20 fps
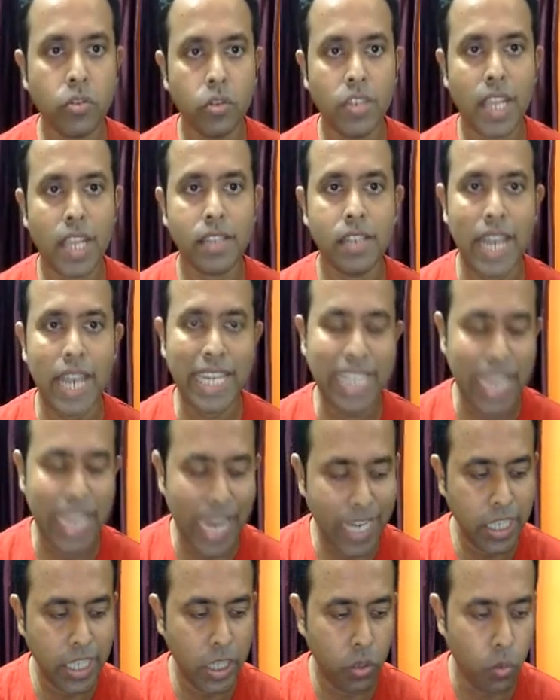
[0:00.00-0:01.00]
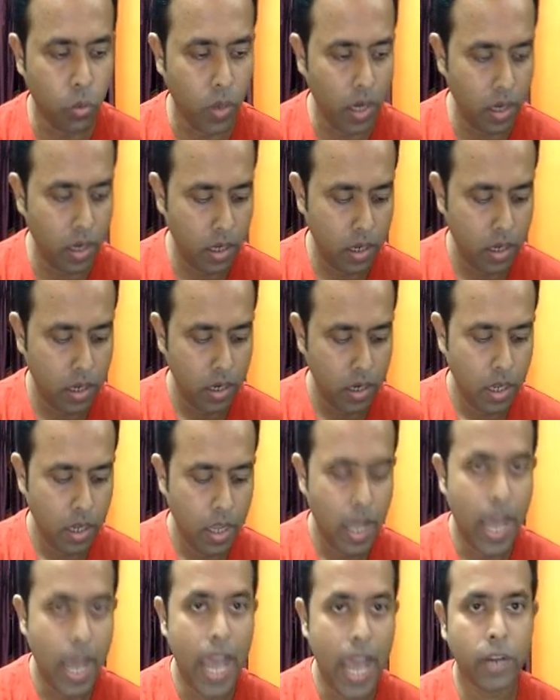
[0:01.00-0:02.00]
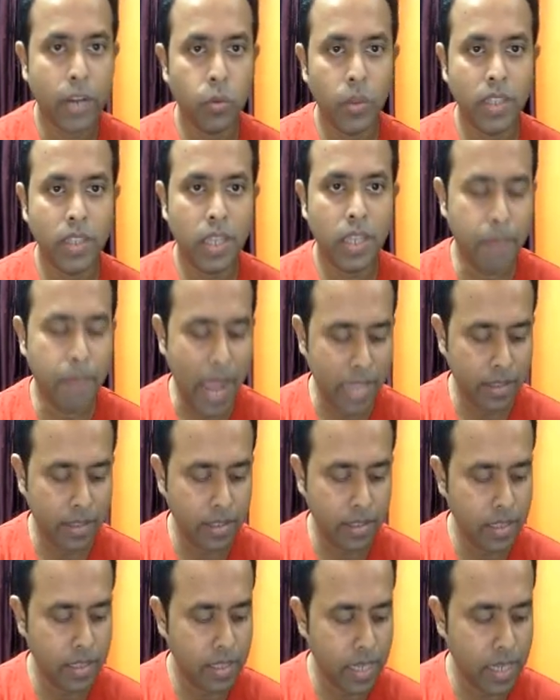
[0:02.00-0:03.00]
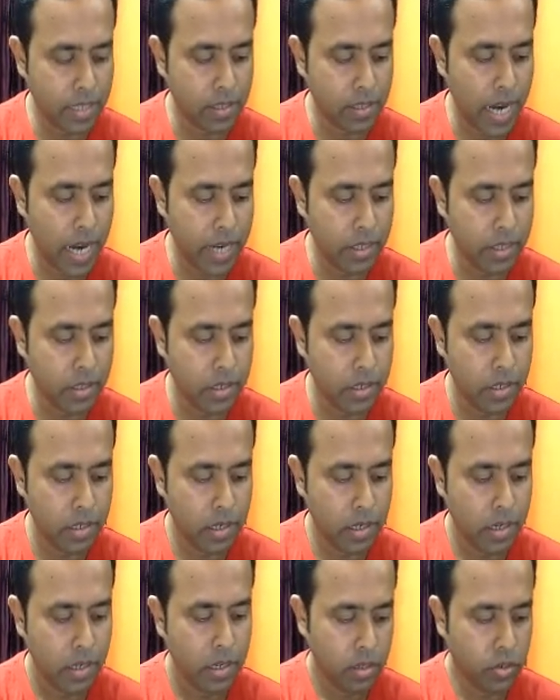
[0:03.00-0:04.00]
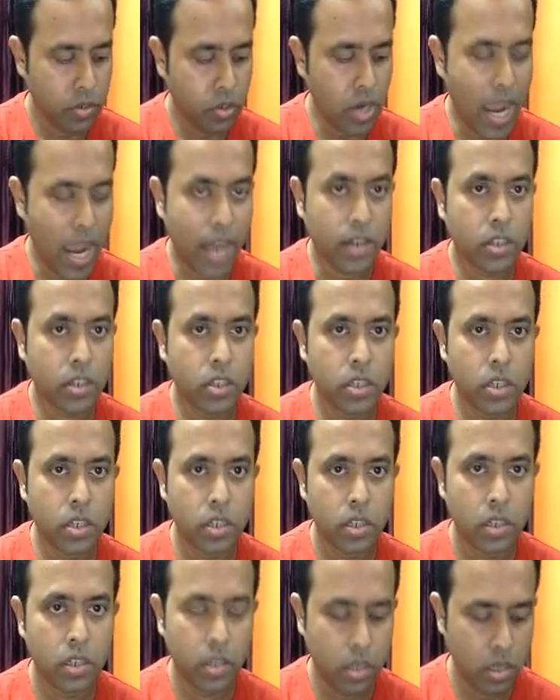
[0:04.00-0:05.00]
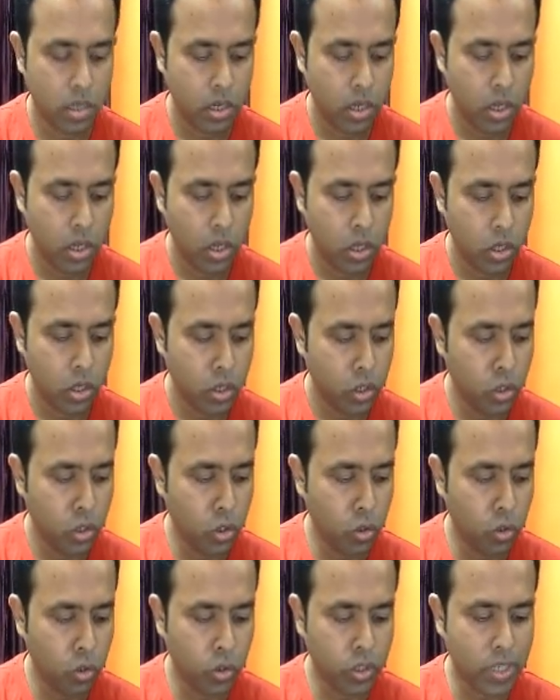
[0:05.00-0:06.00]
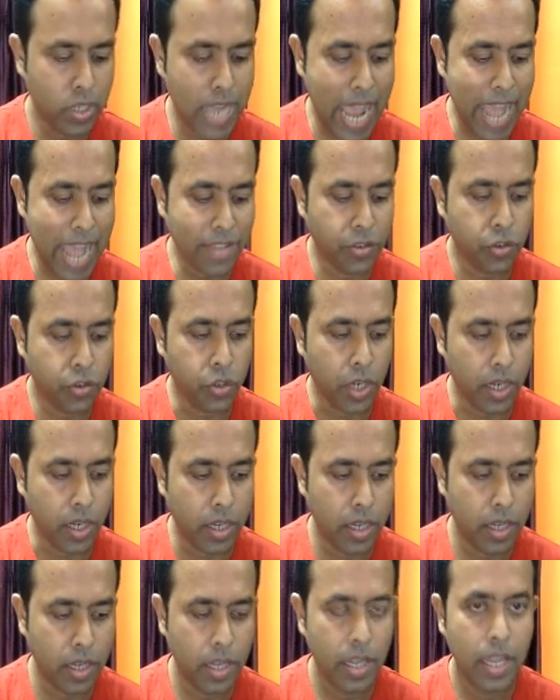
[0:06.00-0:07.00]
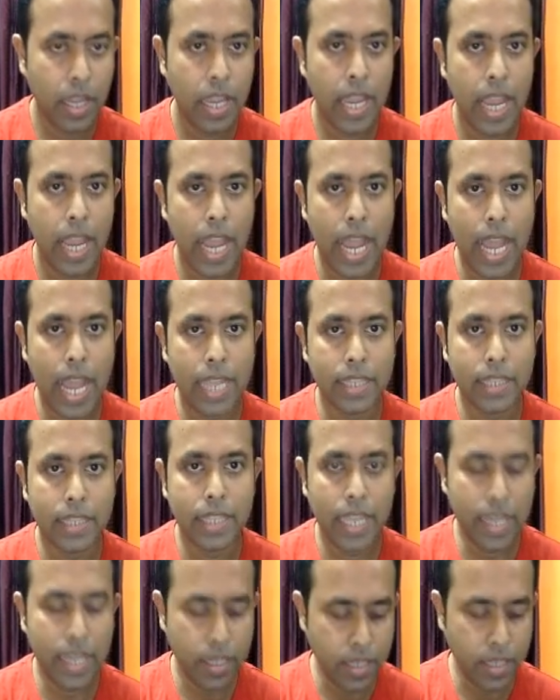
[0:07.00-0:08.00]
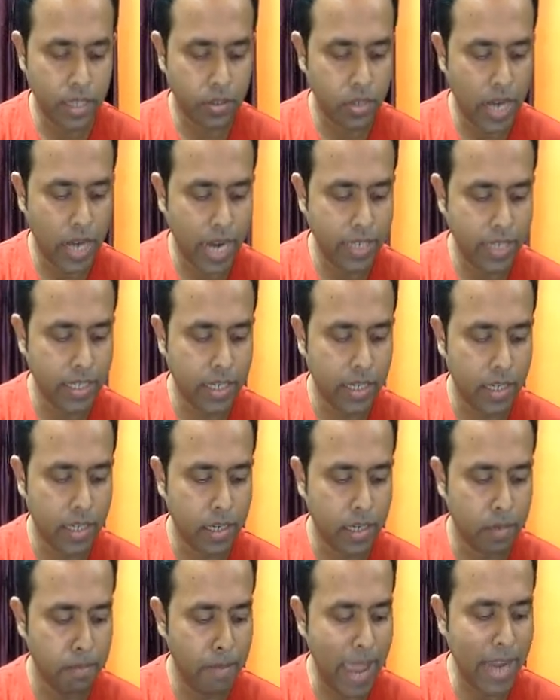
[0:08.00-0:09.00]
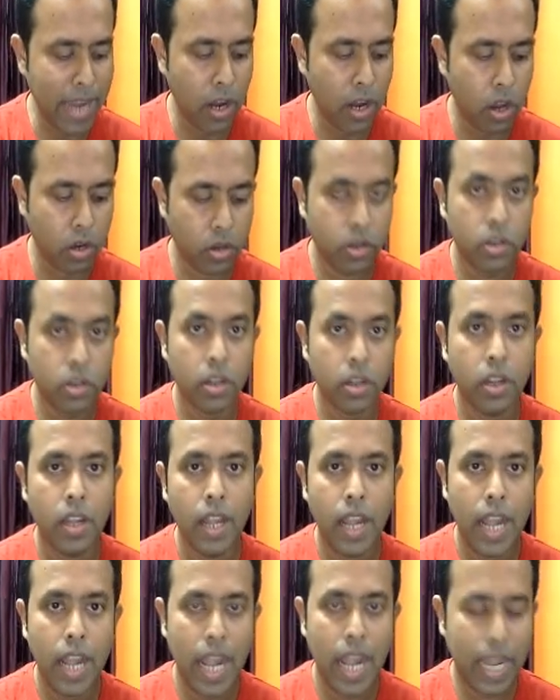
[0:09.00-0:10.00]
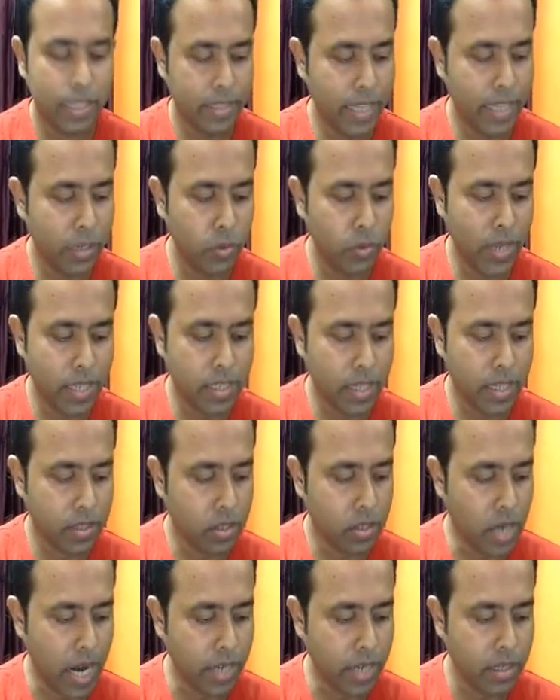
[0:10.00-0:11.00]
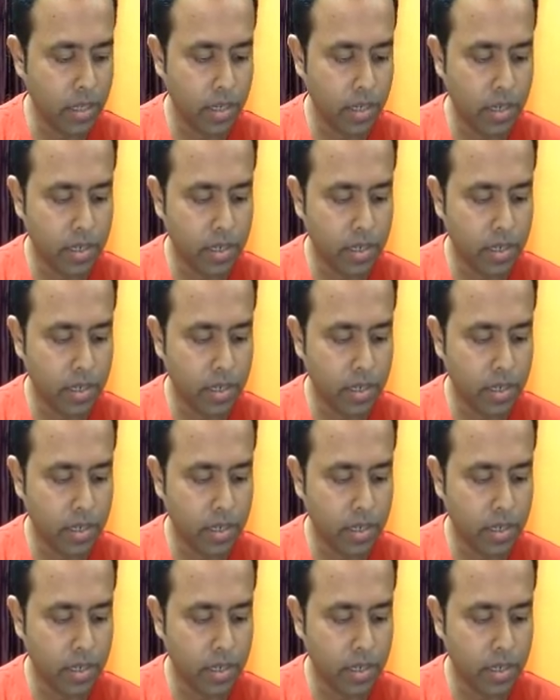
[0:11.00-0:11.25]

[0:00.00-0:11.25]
So just write head equal, and within parentheses just write struct node asterisk, and then just write here malloc, and then we are just write